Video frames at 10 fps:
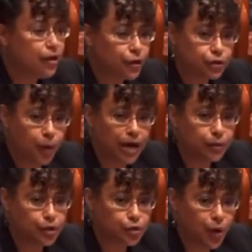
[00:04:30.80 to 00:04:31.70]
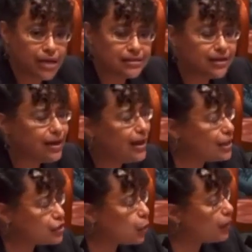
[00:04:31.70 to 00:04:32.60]
They're trying to address it,
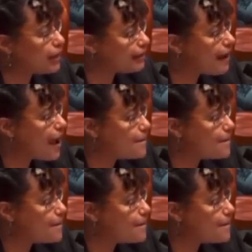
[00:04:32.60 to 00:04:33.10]
and so we cannot